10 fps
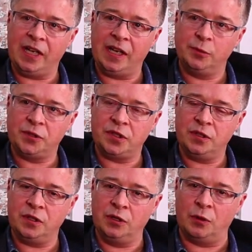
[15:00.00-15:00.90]
And being able
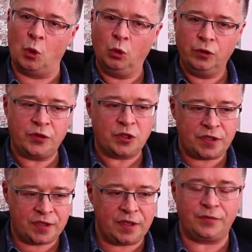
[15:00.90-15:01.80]
to, you know, all of
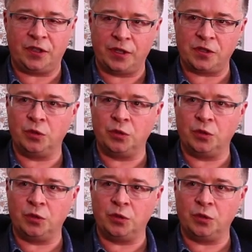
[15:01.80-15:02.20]
the stuff